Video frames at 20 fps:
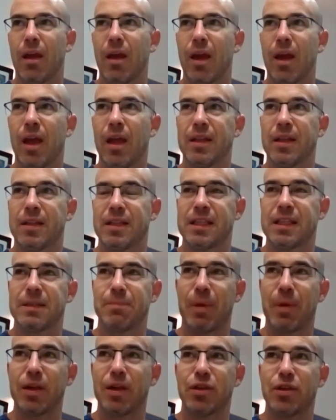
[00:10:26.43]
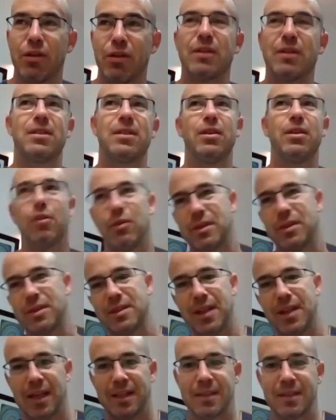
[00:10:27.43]
it's especially, it's
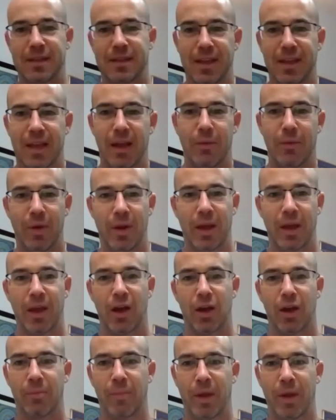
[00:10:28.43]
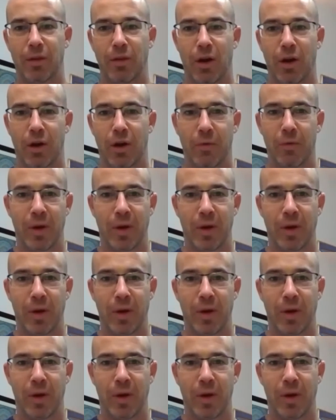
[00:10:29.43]
nice to say when I hug my daughter,